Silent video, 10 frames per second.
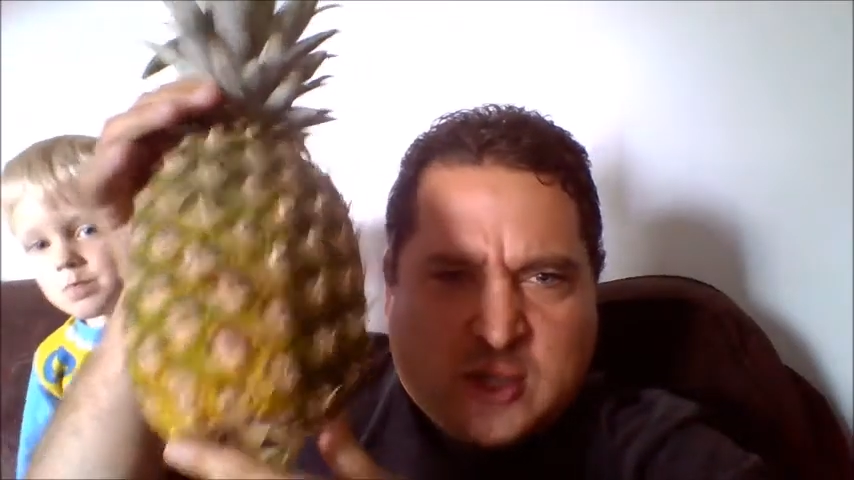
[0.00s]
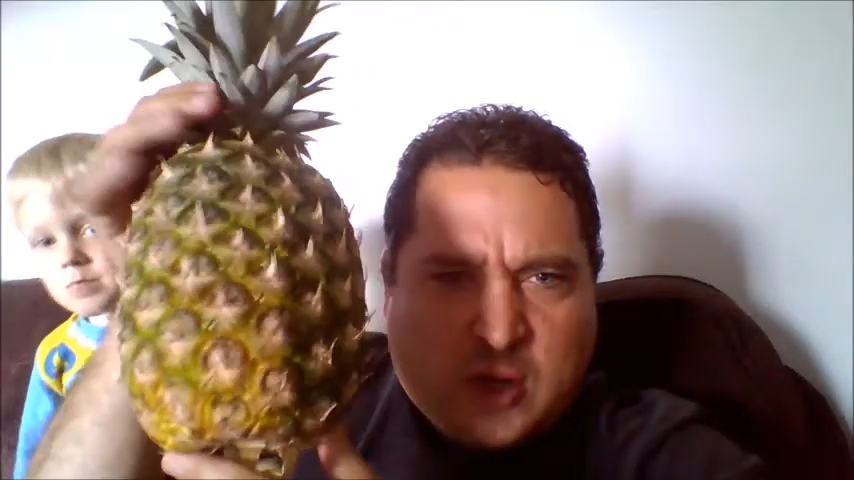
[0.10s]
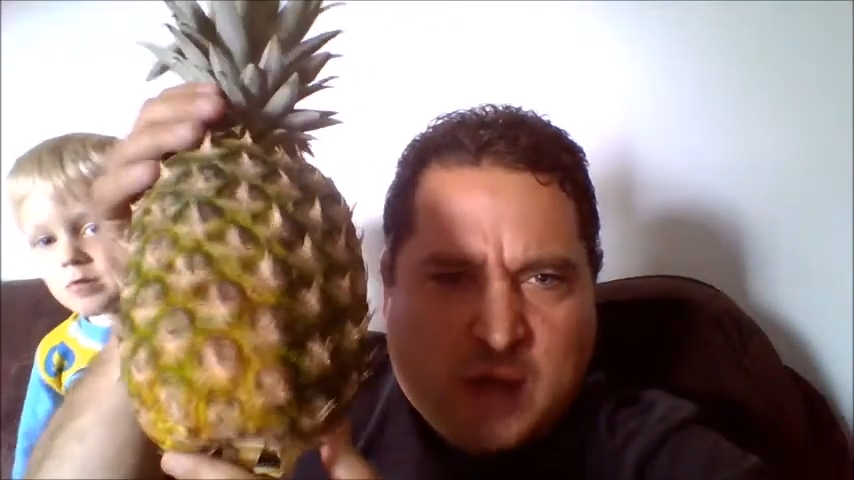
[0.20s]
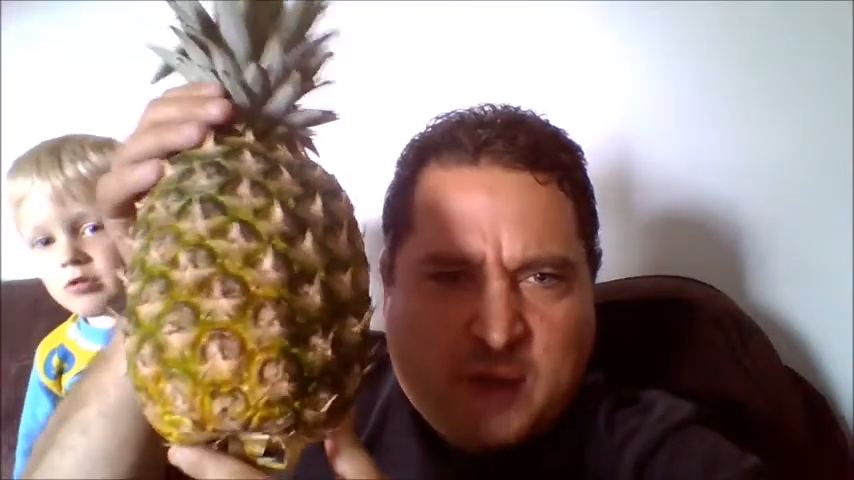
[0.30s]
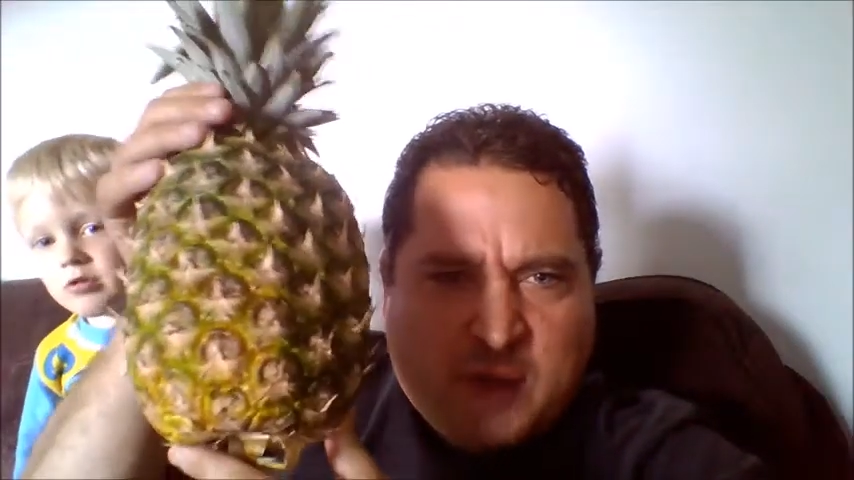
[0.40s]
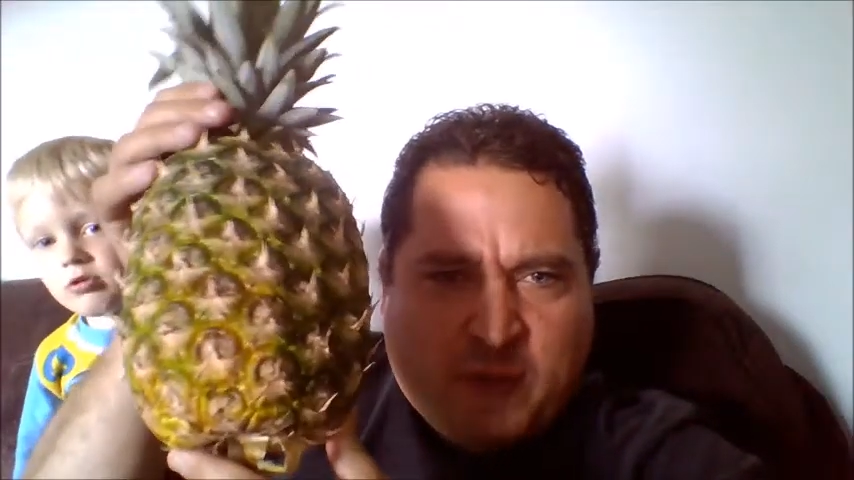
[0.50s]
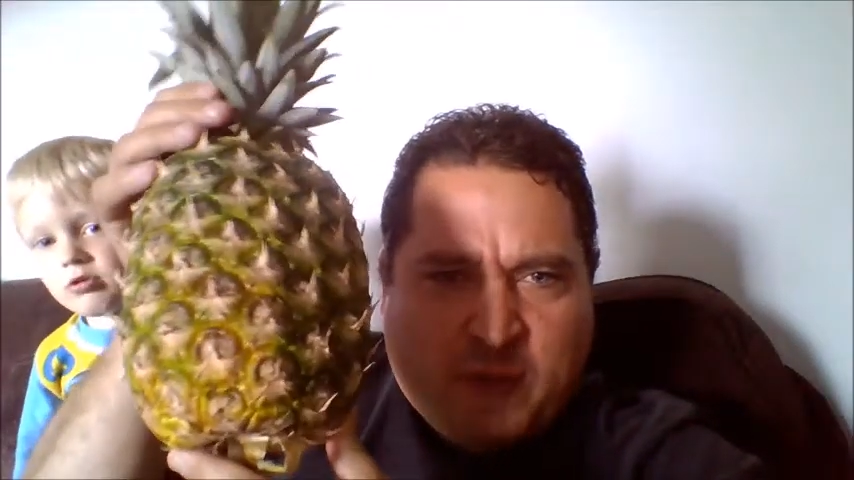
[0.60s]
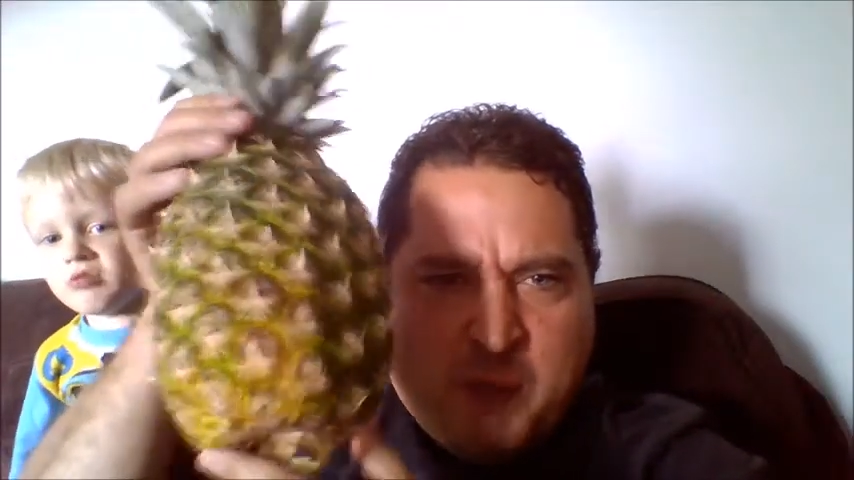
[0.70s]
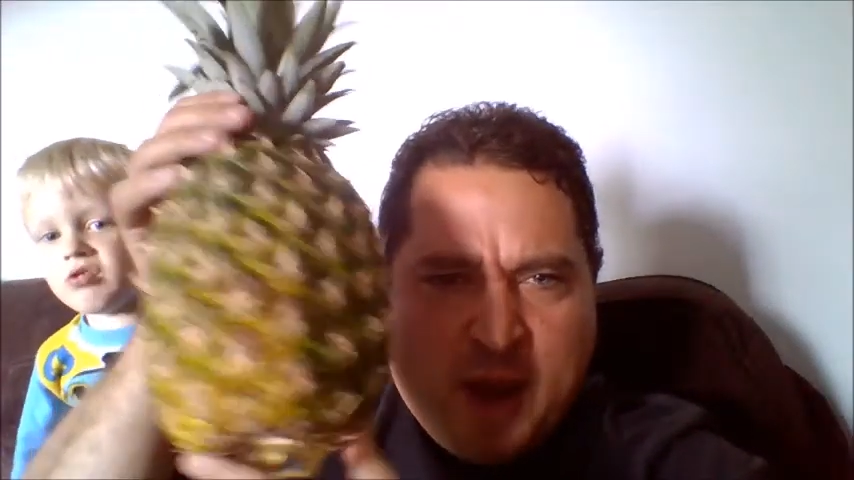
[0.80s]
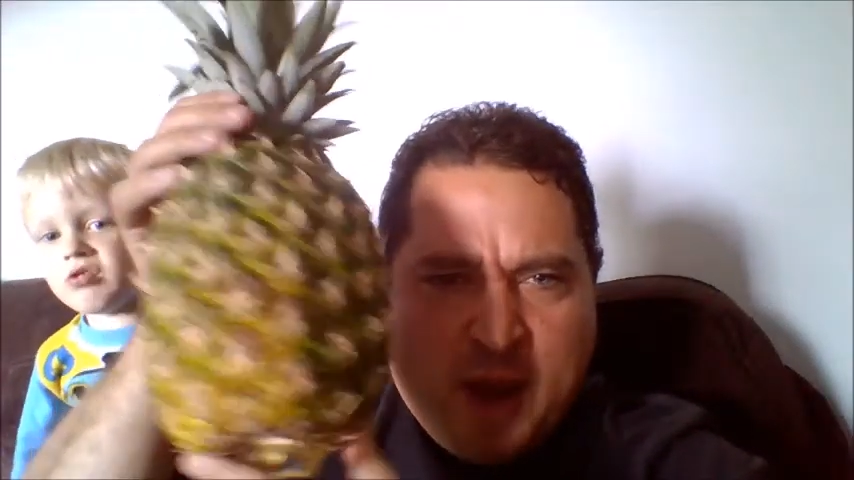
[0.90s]
that are coming from
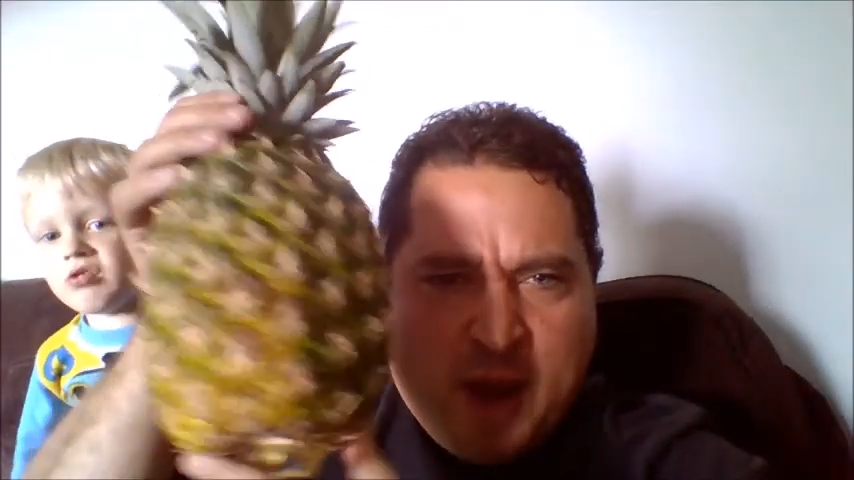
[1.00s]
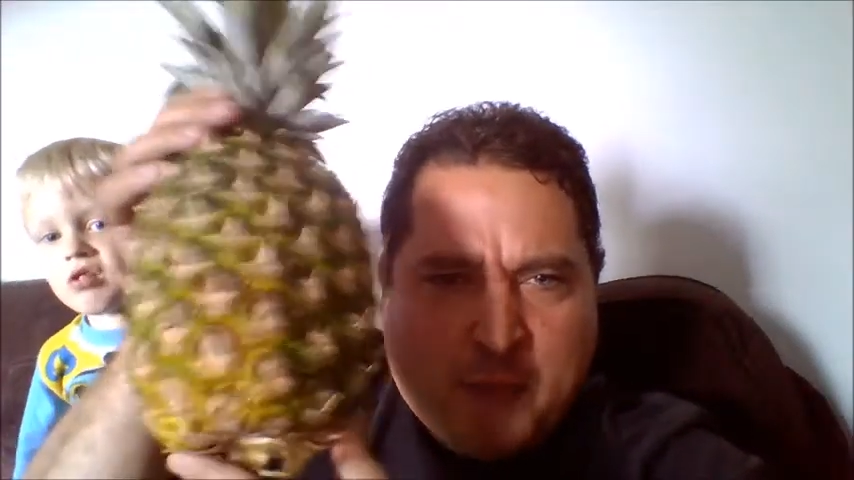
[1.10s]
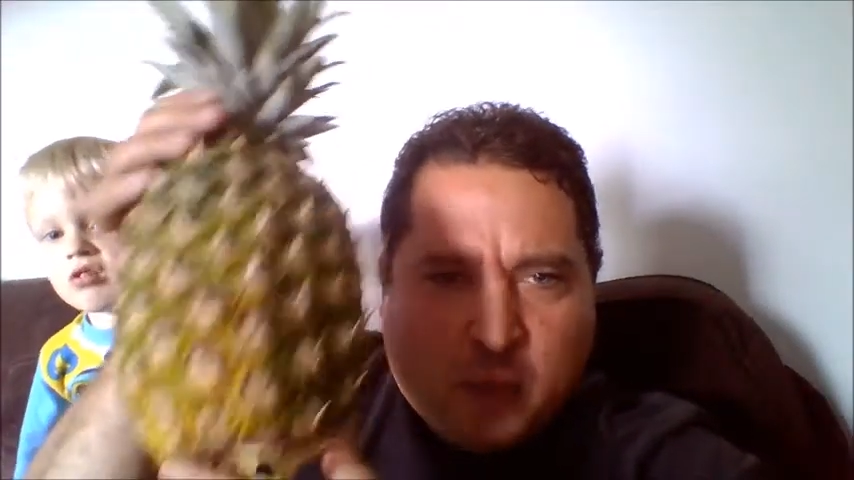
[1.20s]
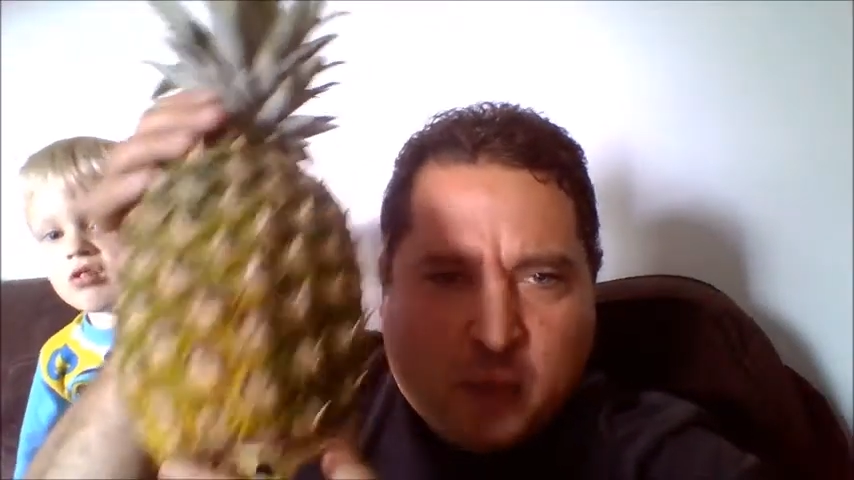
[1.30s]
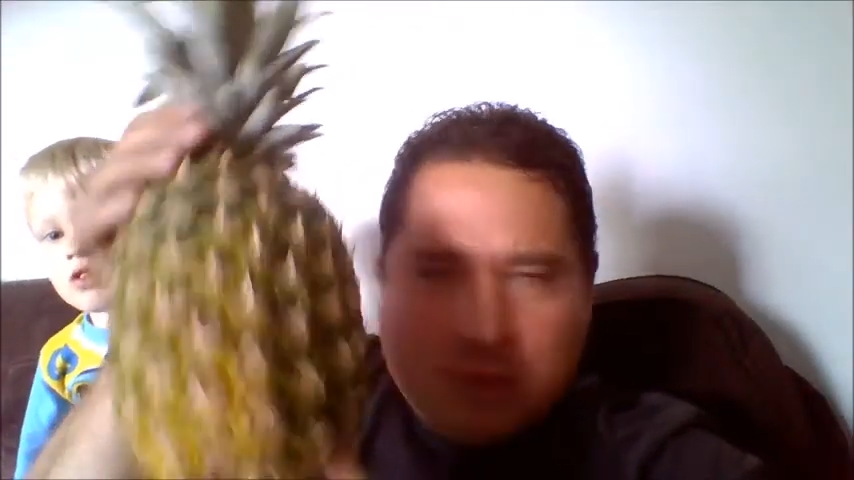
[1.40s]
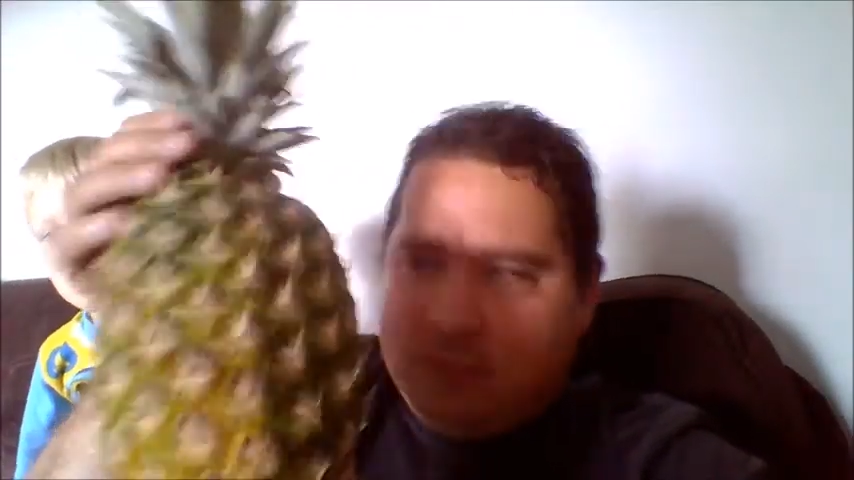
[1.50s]
this pineapple?